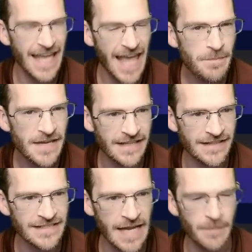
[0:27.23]
epic
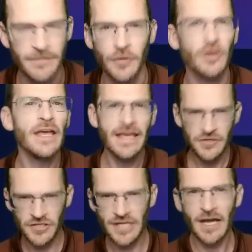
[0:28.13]
this time of year.
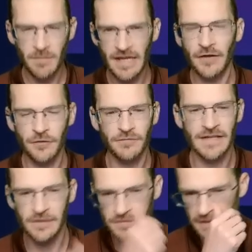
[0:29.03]
Check out my other
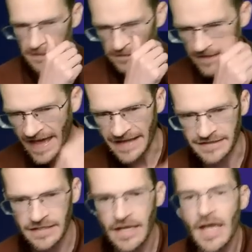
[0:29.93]
videos on that.